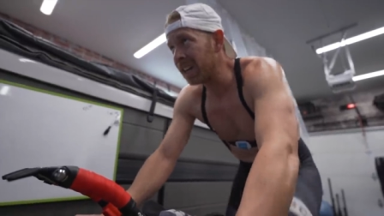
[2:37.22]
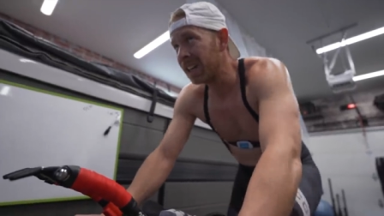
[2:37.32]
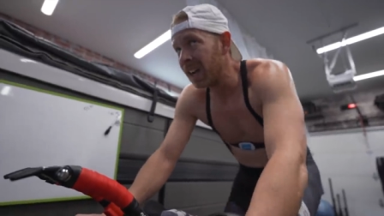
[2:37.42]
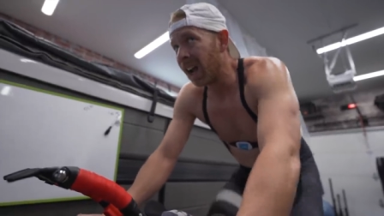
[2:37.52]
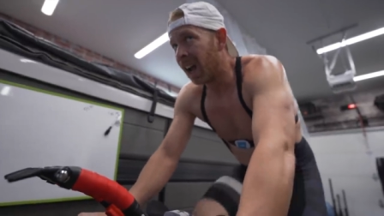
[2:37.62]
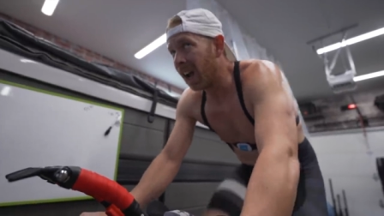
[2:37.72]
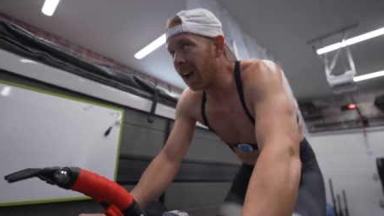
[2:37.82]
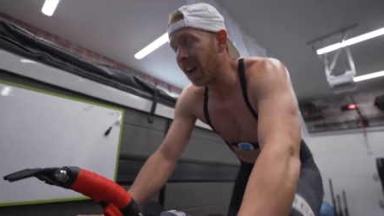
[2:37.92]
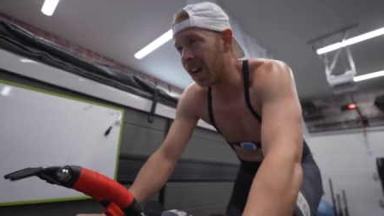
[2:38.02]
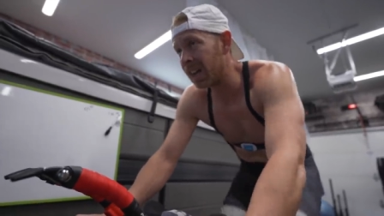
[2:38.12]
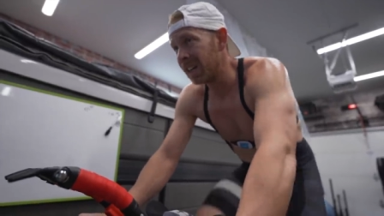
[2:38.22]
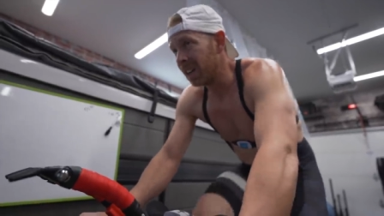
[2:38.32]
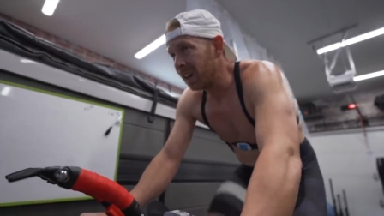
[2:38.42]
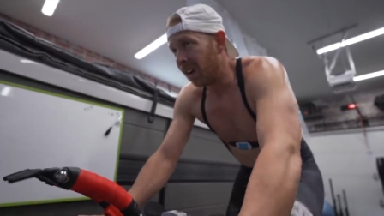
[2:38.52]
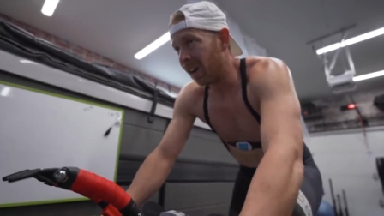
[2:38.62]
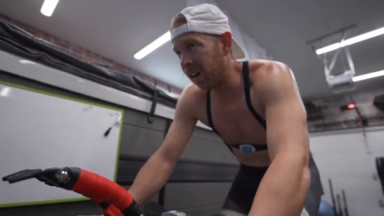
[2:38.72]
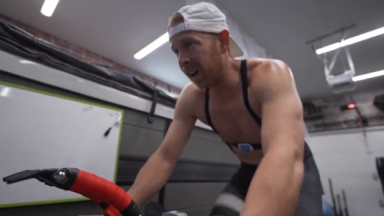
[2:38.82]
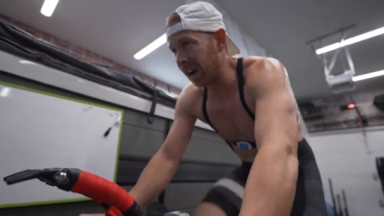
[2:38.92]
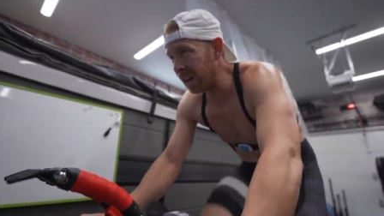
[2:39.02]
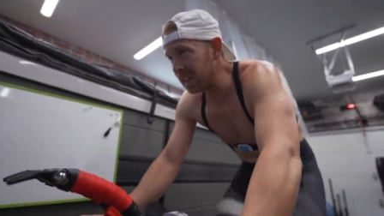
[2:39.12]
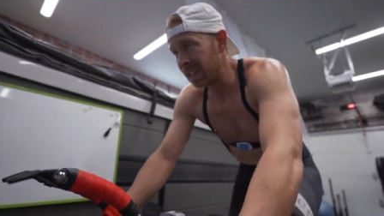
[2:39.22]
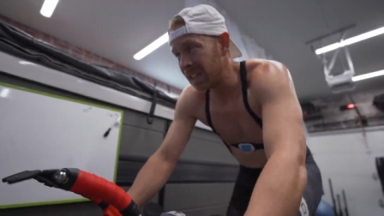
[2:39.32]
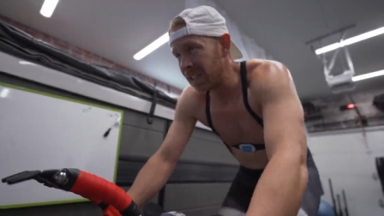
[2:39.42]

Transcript: max effort, has to be